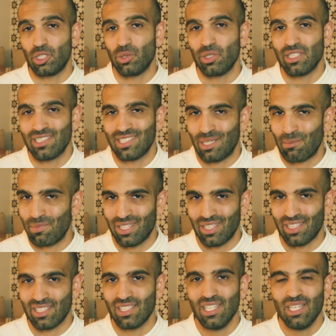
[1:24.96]
doing the same
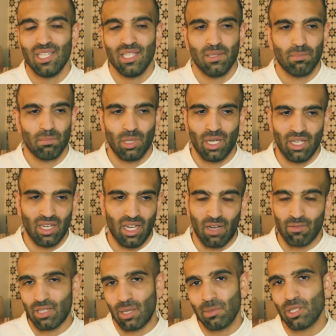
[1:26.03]
thing. But
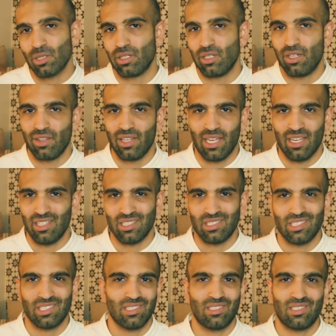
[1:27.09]
I've come to learn that it
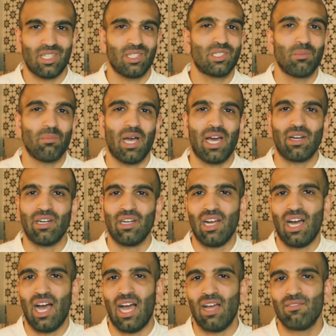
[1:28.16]
just doesn't matter.
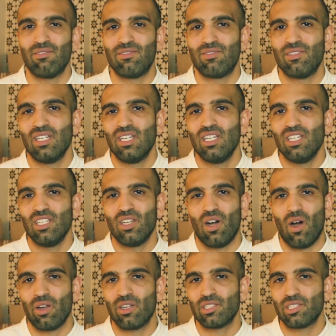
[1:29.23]
I've
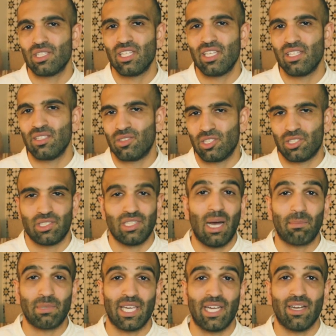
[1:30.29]
honestly just
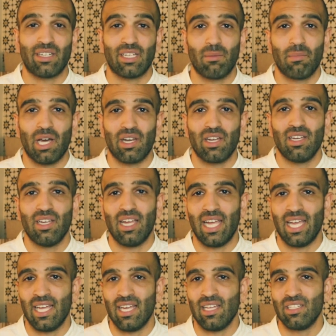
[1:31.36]
stopped caring about it.
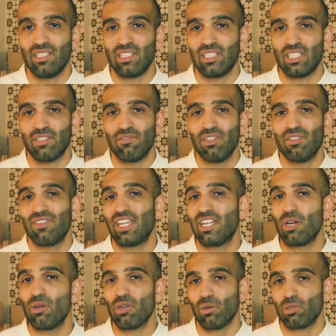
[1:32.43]
And even if I
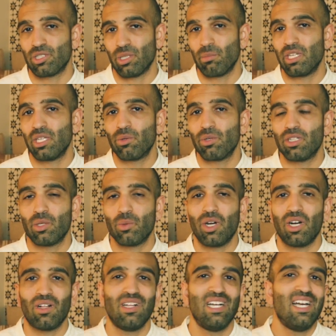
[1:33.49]
don't know somebody really
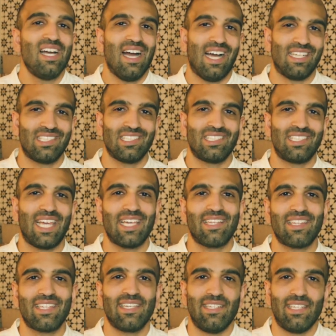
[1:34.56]
well, I just take
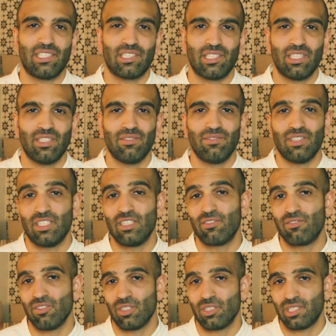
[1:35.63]
the initiative and the
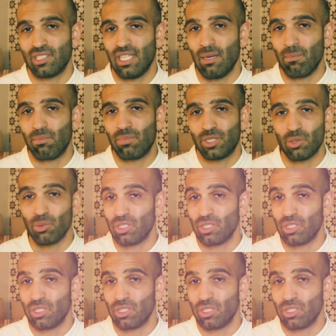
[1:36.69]
first step to